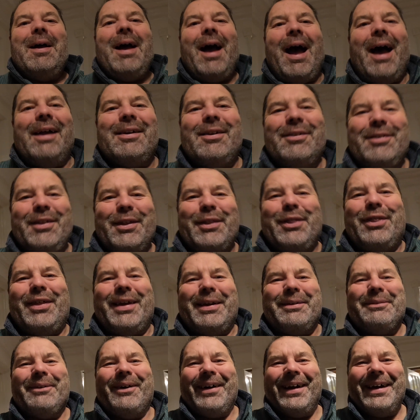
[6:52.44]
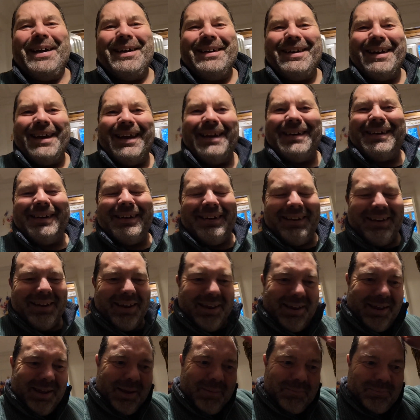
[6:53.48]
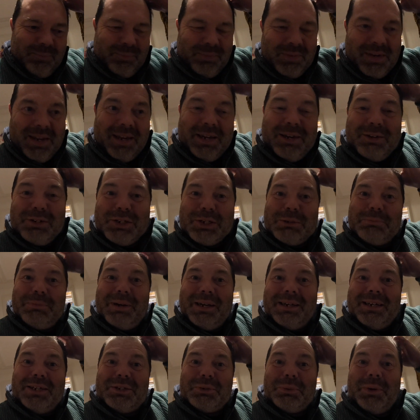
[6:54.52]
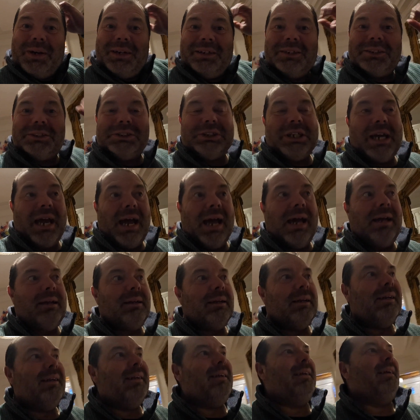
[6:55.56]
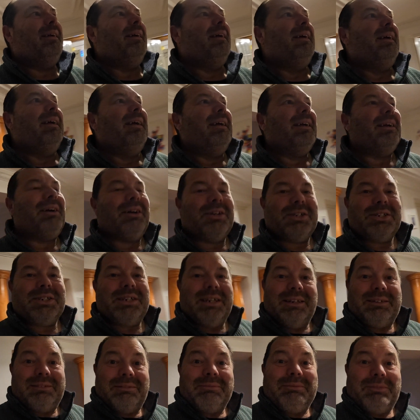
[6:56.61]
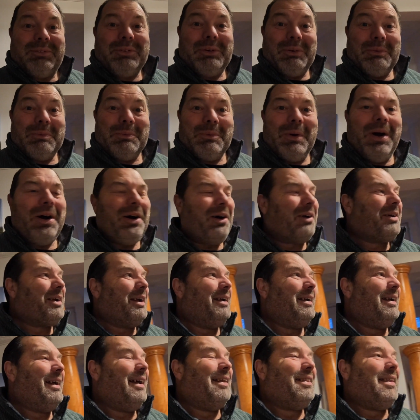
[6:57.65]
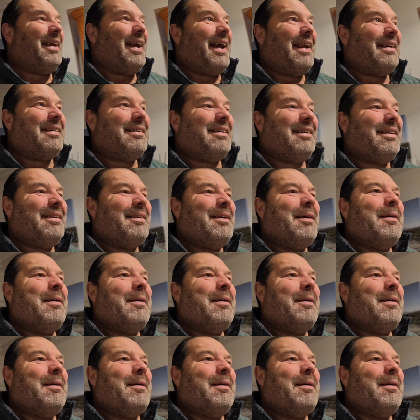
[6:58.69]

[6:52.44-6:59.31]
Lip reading: Another thing what he did, he used to be in his wheelchair because he couldn't walk at the end.